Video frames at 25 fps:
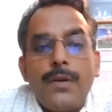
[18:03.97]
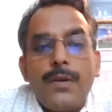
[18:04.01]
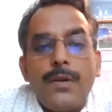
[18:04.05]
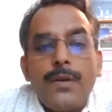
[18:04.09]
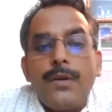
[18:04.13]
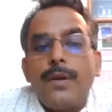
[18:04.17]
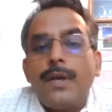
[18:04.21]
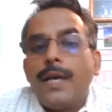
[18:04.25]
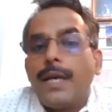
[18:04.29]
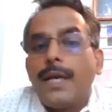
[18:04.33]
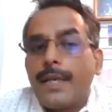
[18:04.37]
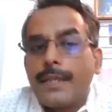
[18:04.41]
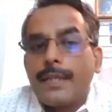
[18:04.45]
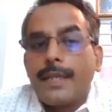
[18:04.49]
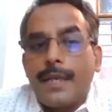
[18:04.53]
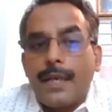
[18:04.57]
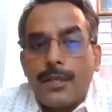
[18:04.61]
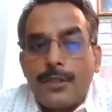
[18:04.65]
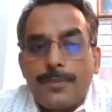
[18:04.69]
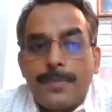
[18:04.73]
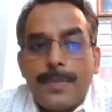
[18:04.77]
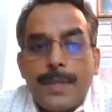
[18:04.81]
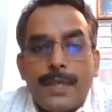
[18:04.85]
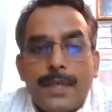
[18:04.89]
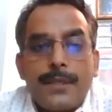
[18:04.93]
another
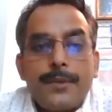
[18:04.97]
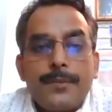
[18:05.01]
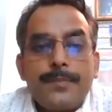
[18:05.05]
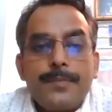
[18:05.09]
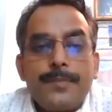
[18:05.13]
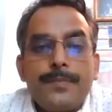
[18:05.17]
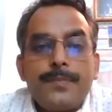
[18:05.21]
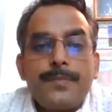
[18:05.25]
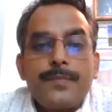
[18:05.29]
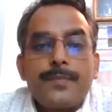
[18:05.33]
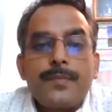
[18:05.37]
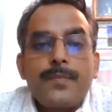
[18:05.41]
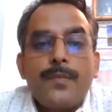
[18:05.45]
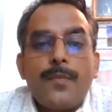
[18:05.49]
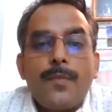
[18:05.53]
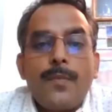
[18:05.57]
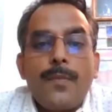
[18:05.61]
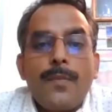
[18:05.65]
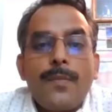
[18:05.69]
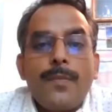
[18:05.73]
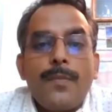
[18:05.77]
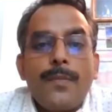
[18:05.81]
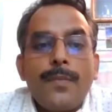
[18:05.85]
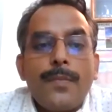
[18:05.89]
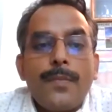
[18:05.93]
aspect.
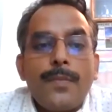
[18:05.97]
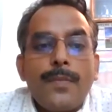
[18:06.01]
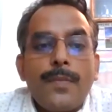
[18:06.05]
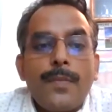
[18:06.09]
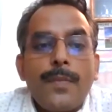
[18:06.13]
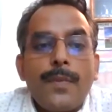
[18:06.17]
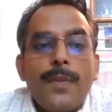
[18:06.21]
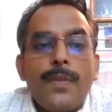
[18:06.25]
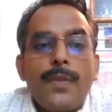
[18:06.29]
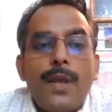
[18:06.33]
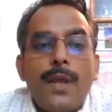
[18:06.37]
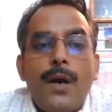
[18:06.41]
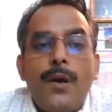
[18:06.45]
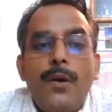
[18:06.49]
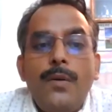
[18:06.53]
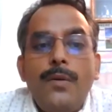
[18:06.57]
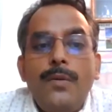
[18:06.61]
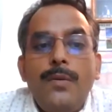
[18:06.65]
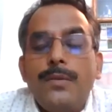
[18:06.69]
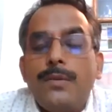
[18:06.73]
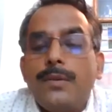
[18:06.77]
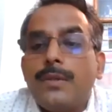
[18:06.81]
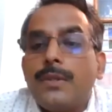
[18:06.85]
Now,